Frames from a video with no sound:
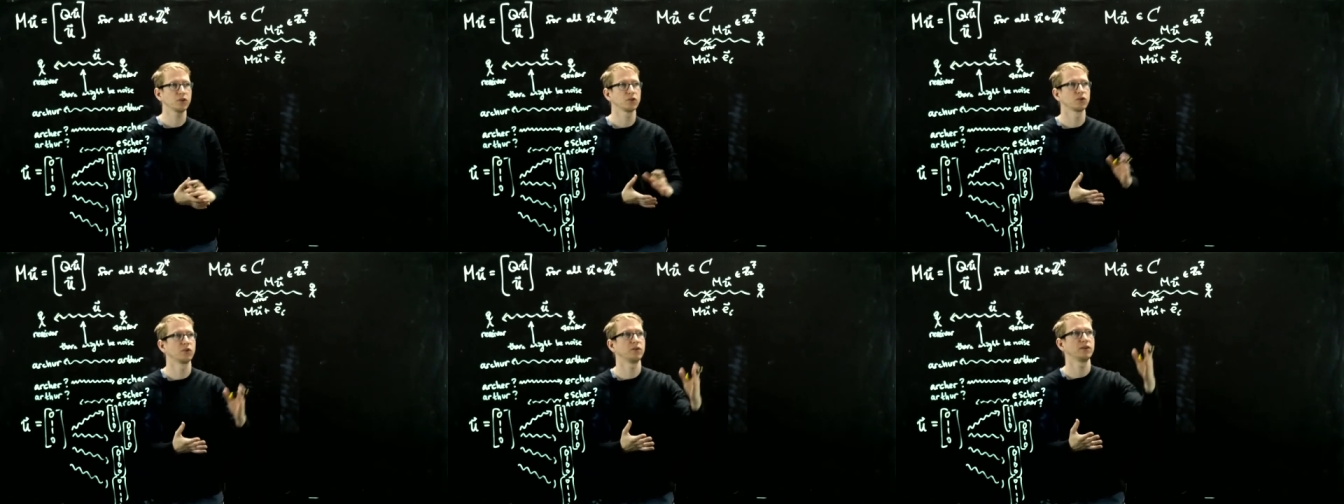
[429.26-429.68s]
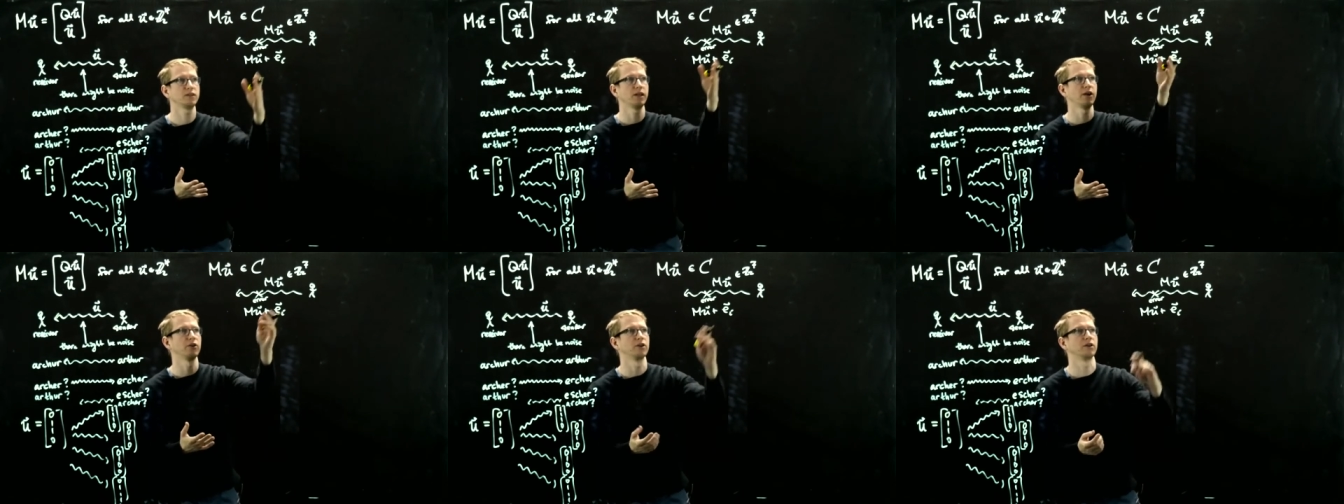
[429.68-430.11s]
So this
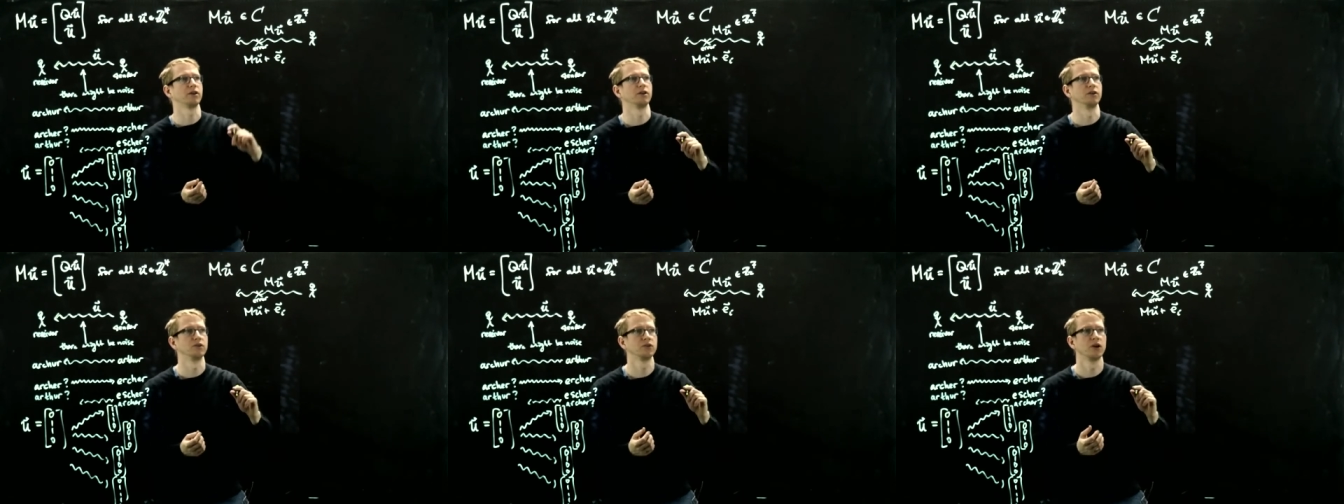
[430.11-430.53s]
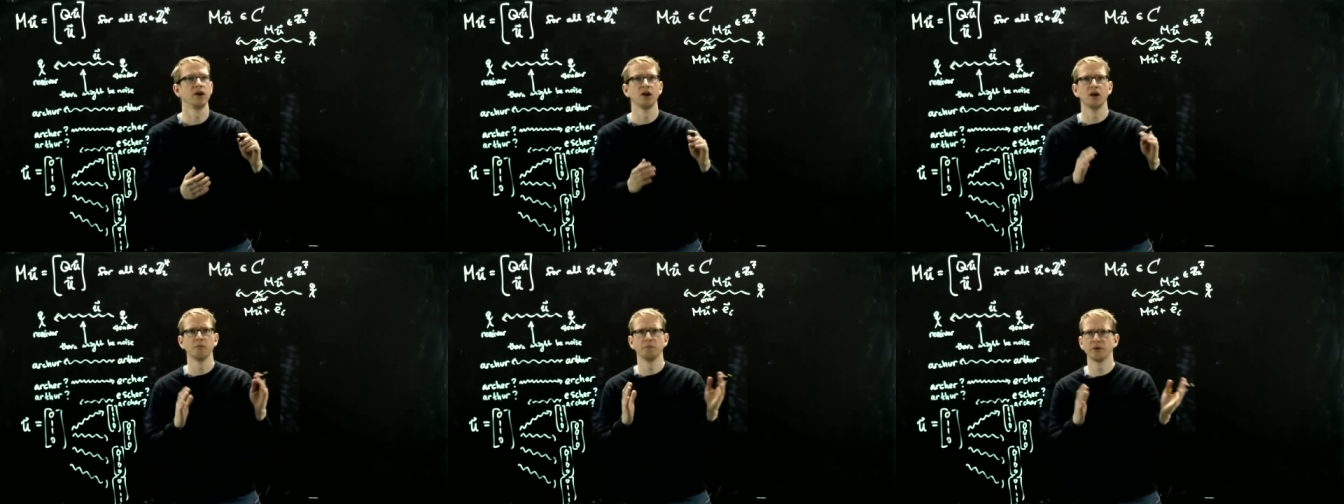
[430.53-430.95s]
error occurs.
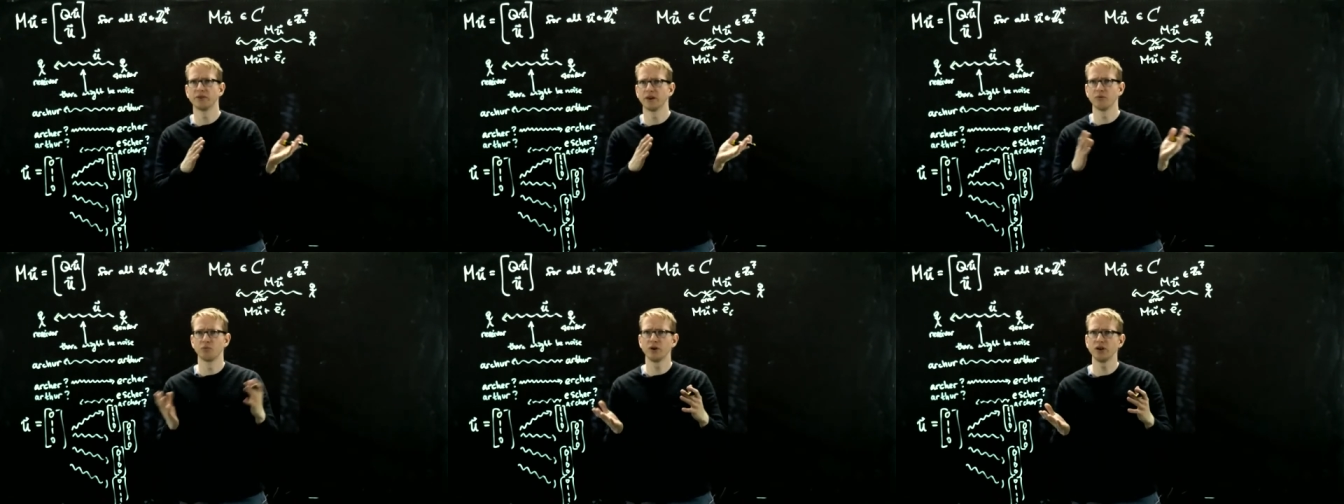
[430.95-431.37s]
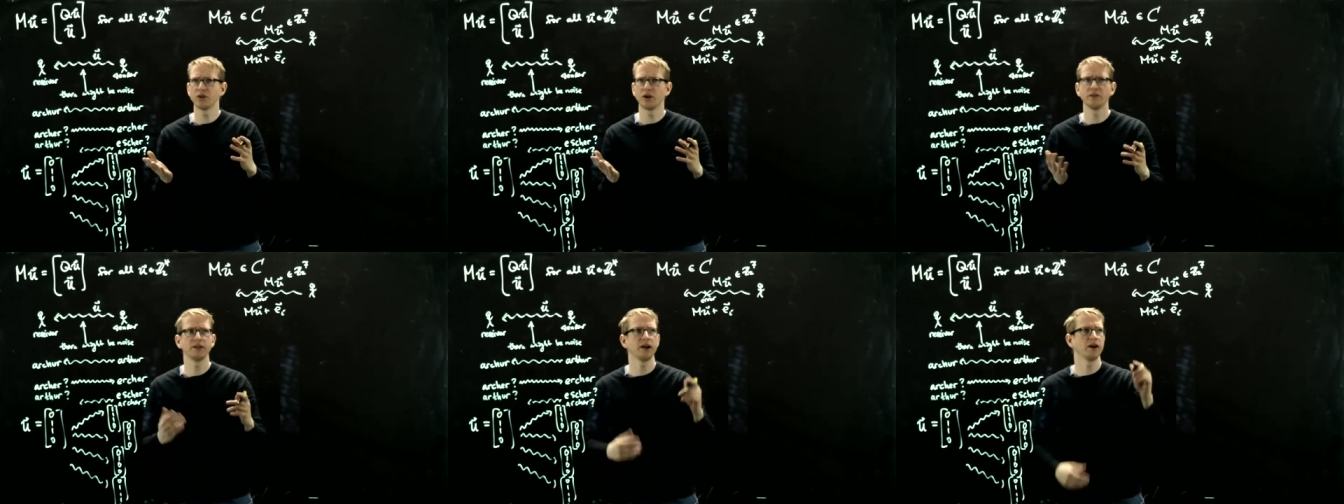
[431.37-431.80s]
But the reader
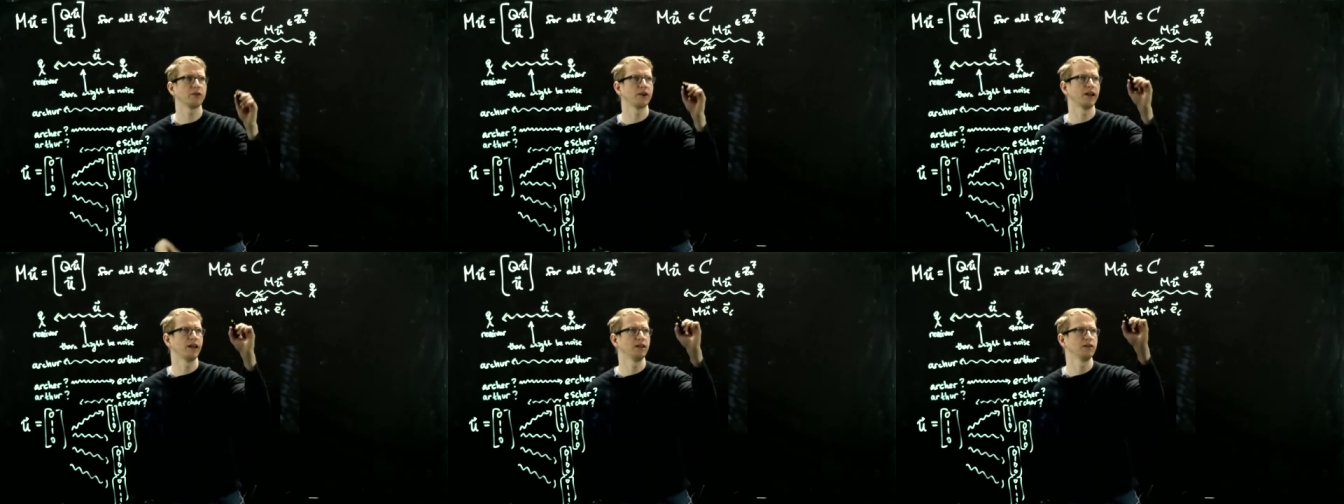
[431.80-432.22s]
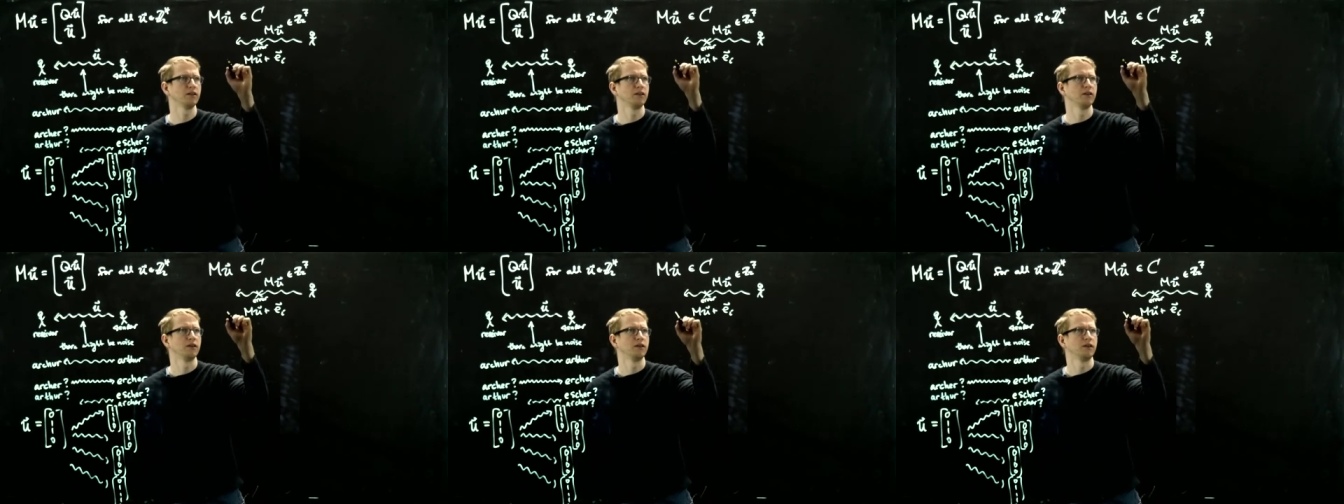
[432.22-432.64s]
on the other end
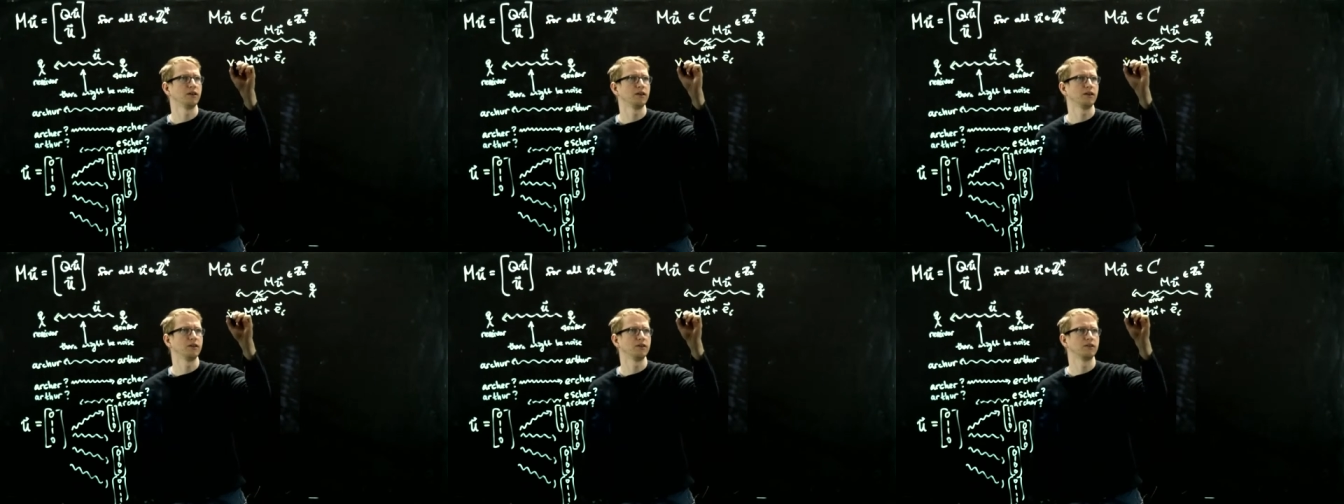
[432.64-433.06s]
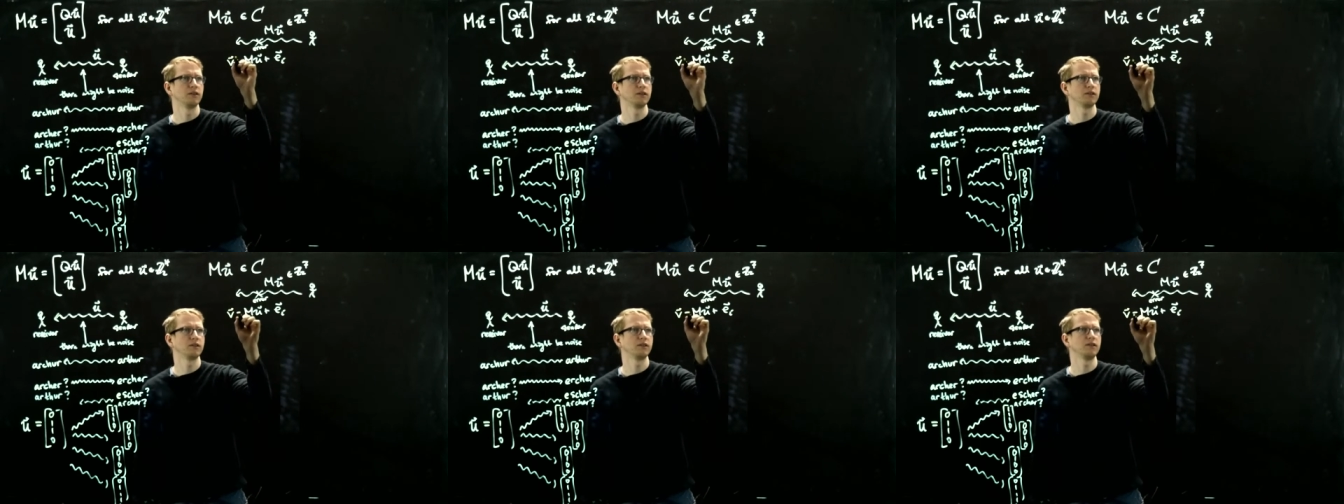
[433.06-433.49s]
is
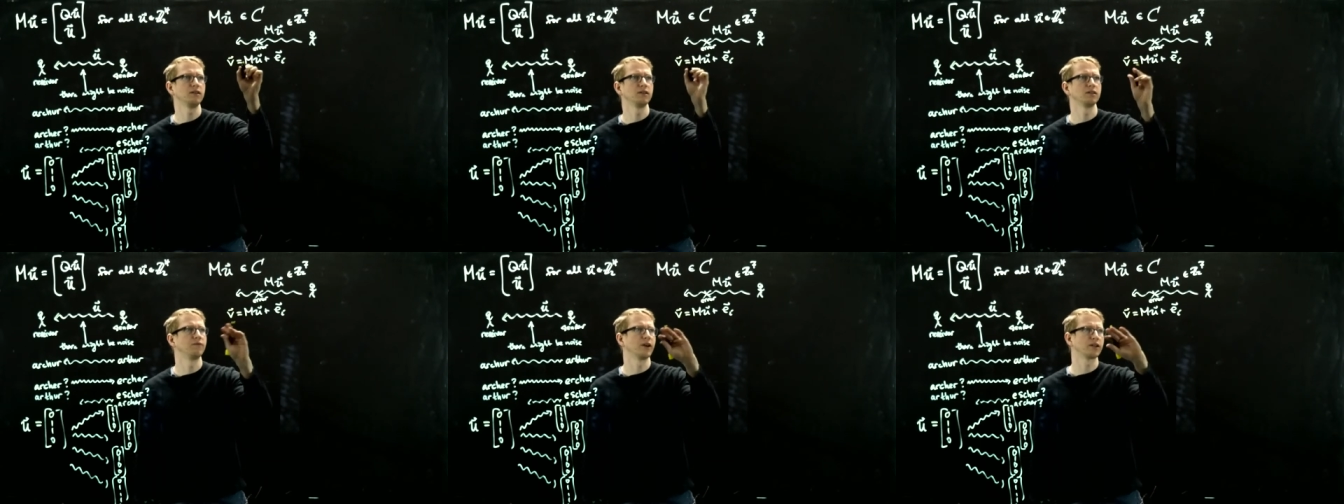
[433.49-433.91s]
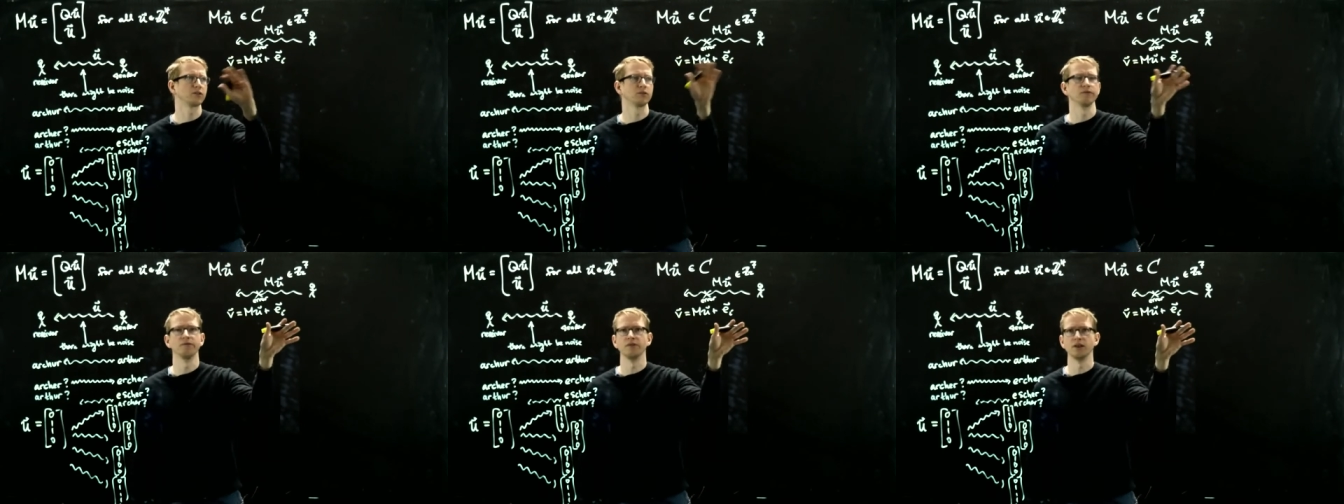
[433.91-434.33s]
going to see this
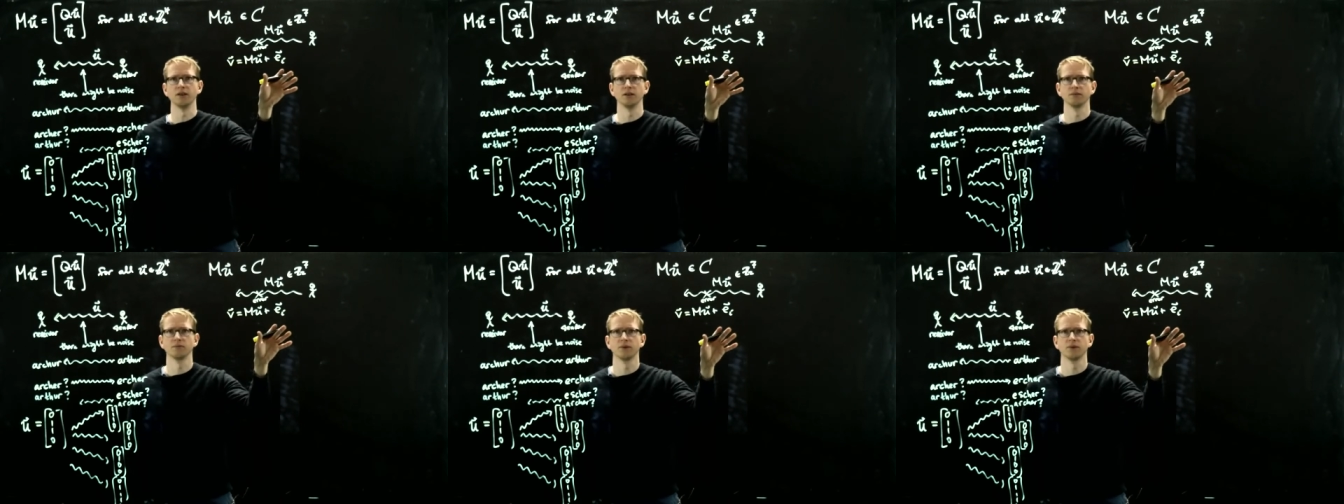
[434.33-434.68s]
vector v.